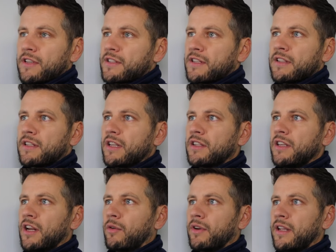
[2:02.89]
this, and you
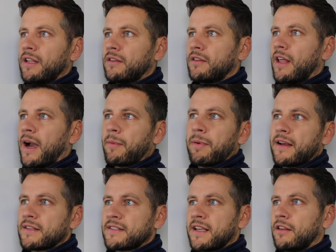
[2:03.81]
don't need our
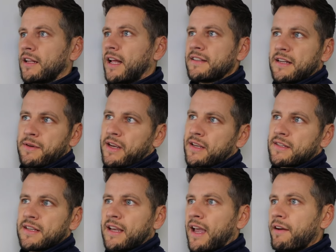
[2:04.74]
players to tell the lads, and you can
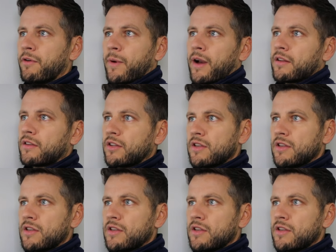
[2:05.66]
see it everywhere.